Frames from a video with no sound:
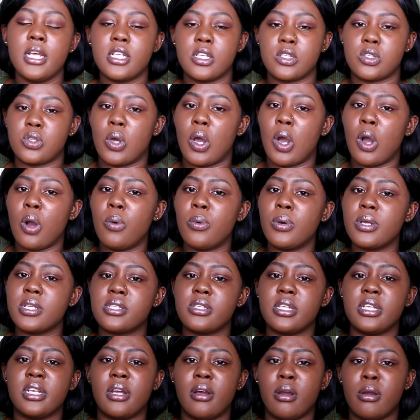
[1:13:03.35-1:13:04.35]
So I
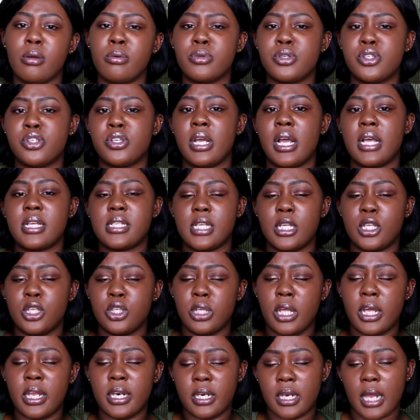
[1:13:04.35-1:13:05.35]
always interact with you guys
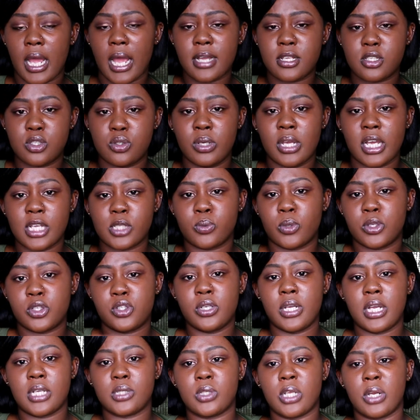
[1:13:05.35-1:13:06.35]
and ask you guys what
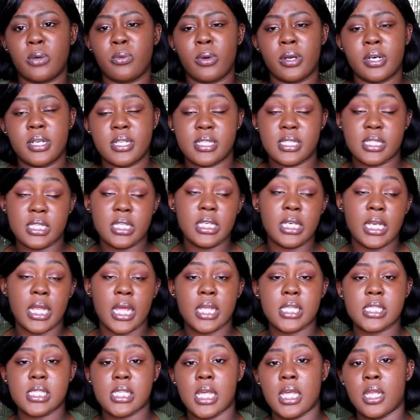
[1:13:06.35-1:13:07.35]
you guys want to see
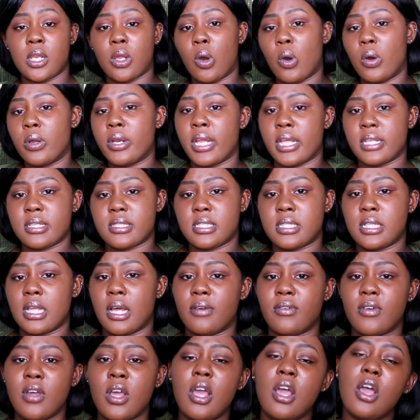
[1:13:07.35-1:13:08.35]
next and all that
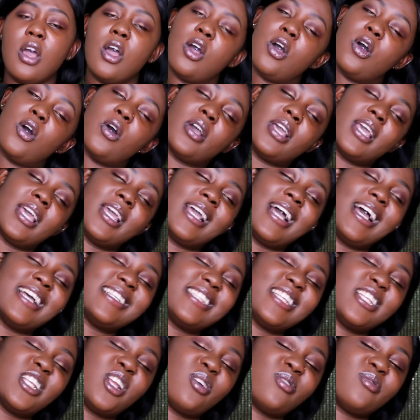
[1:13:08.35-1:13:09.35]
stuff. Okay, guys,
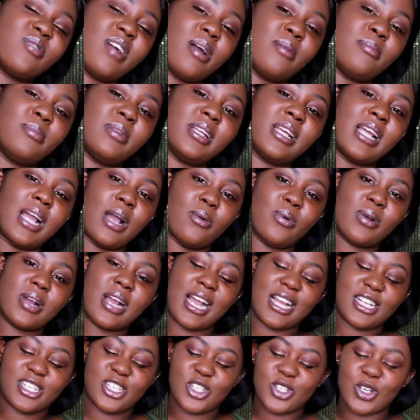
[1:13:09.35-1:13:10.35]
enough rambling. I will
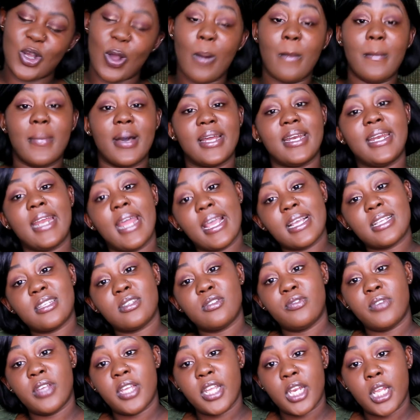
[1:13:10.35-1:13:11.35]
catch you on my next
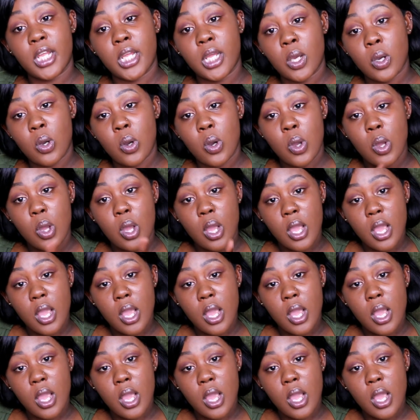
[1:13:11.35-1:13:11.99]
video.